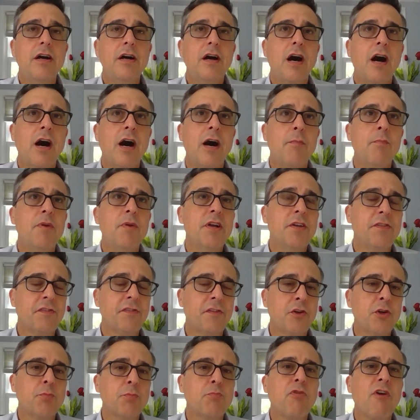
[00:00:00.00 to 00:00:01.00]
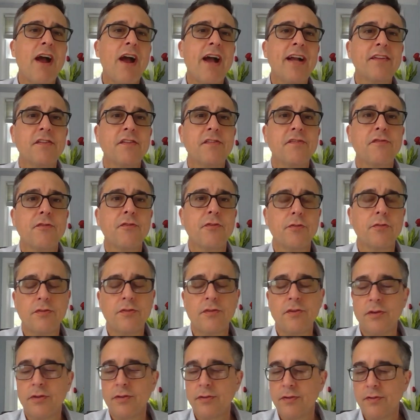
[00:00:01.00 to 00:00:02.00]
It's good practice
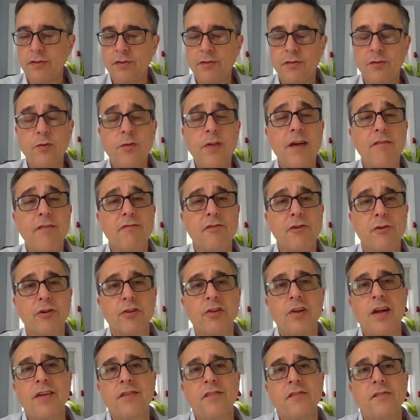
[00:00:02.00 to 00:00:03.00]
to do that for your clients.